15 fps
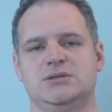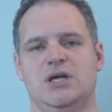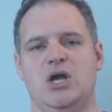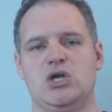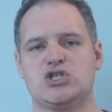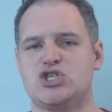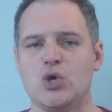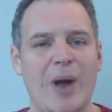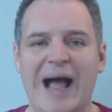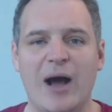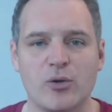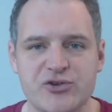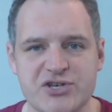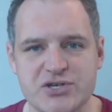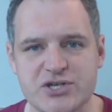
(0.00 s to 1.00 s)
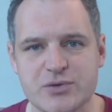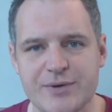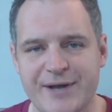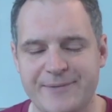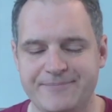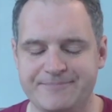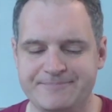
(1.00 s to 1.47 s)
So how do you do
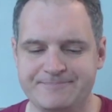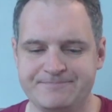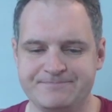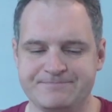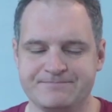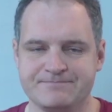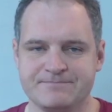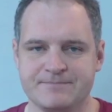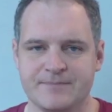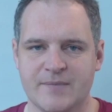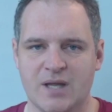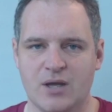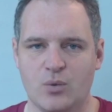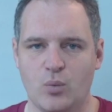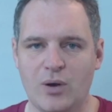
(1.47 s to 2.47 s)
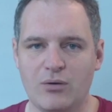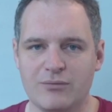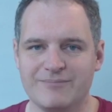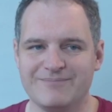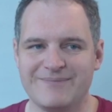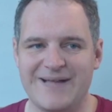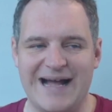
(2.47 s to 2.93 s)
it? Well,
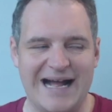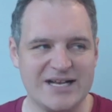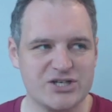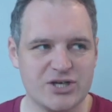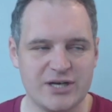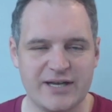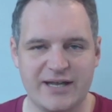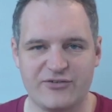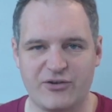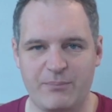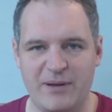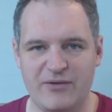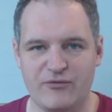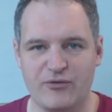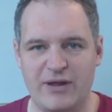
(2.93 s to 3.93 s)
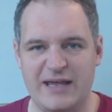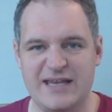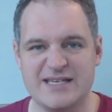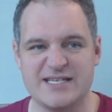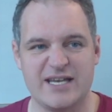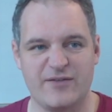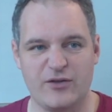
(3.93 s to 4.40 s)
actually it's a bit
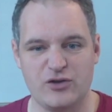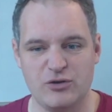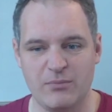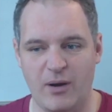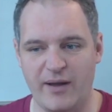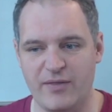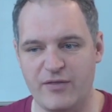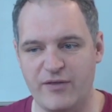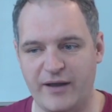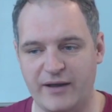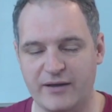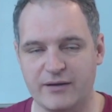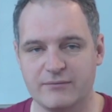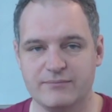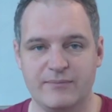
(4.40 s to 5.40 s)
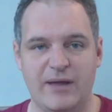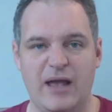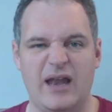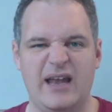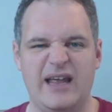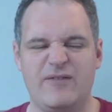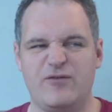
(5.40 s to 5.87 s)
easier than you might think.
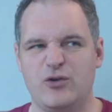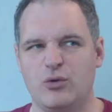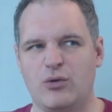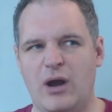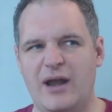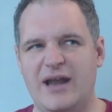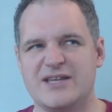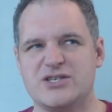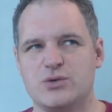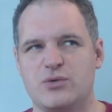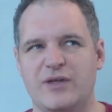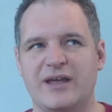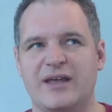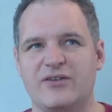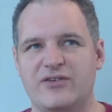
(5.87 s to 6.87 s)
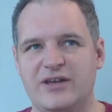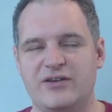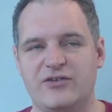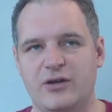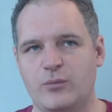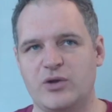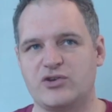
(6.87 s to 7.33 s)
Unless you think it's
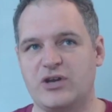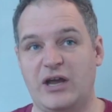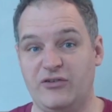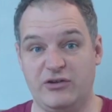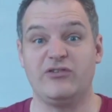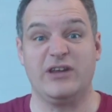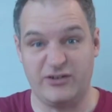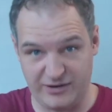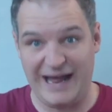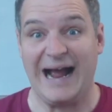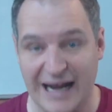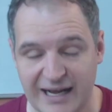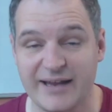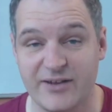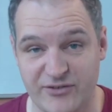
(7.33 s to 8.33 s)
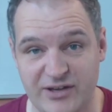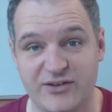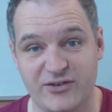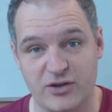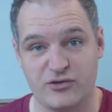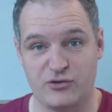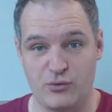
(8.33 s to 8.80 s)
easy, in which case it's exactly as
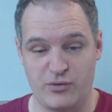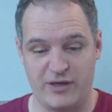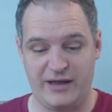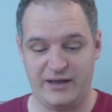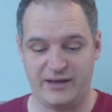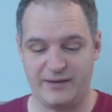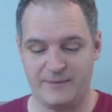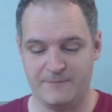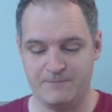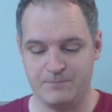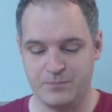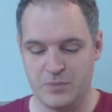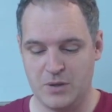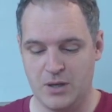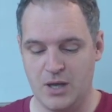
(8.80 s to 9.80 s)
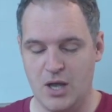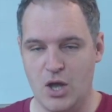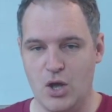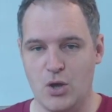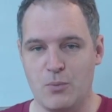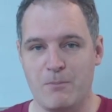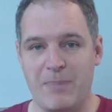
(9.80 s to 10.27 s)
easy as you think.
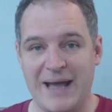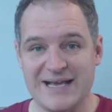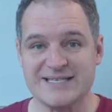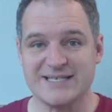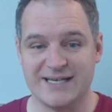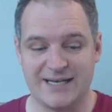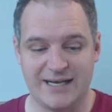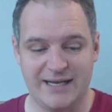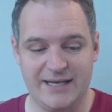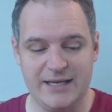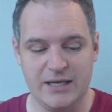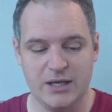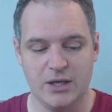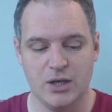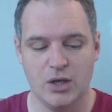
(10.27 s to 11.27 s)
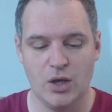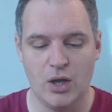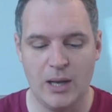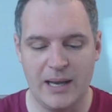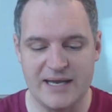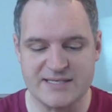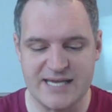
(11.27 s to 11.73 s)
Basically,
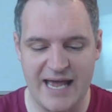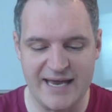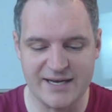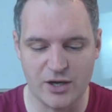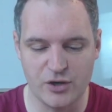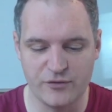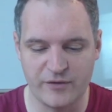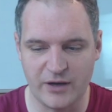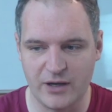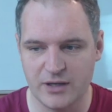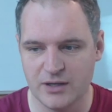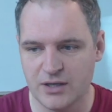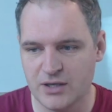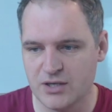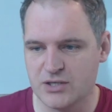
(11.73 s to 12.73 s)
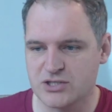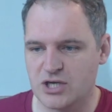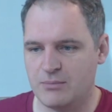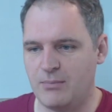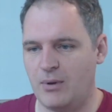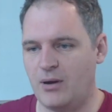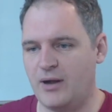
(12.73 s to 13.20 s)
let's head over to
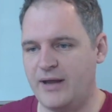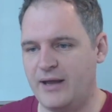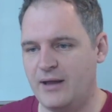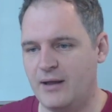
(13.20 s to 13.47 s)
my